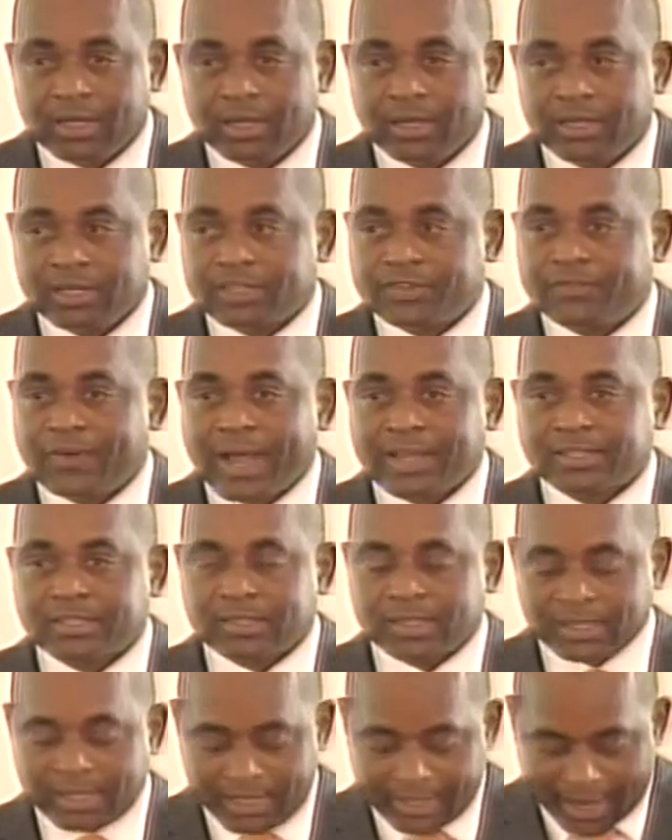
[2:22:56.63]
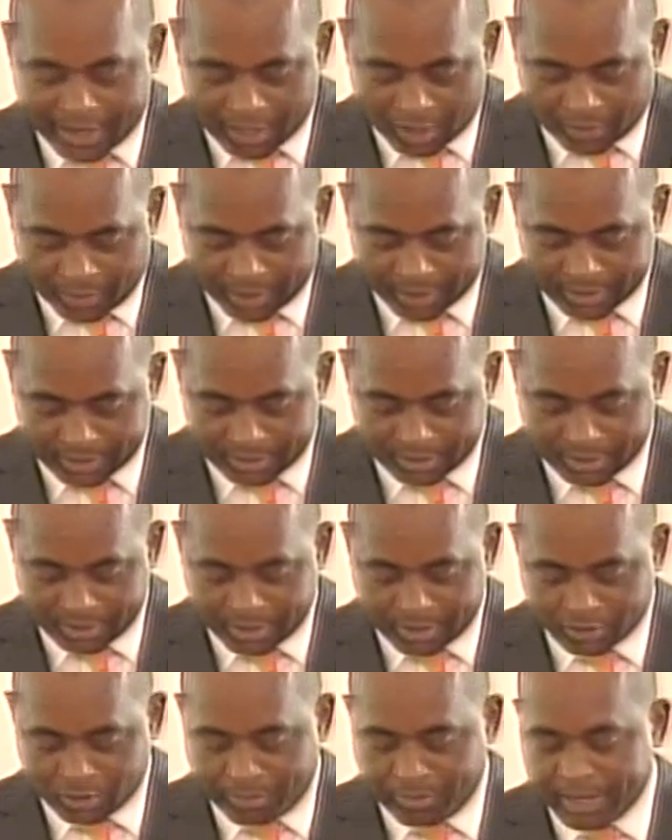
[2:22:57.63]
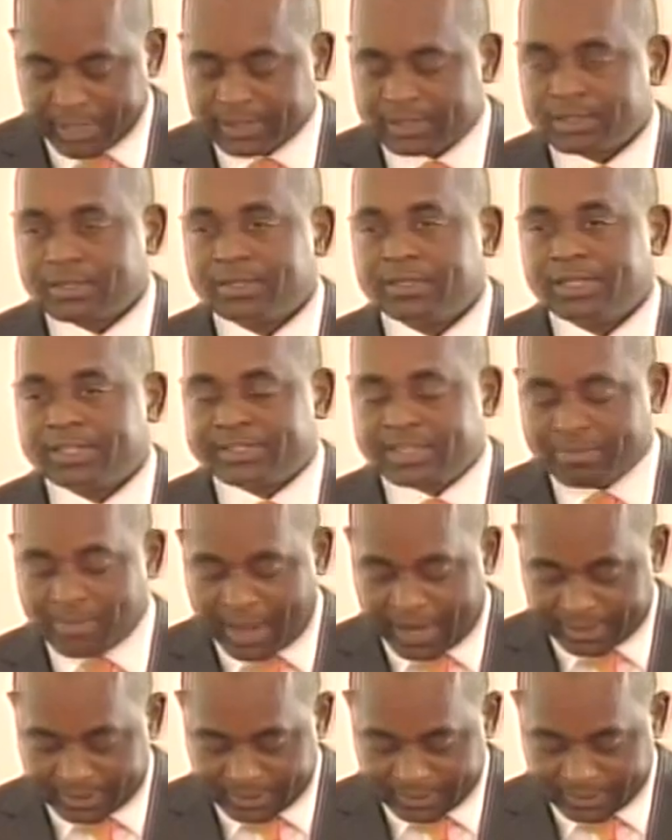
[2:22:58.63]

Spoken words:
is vastly inadequate to meet this demand.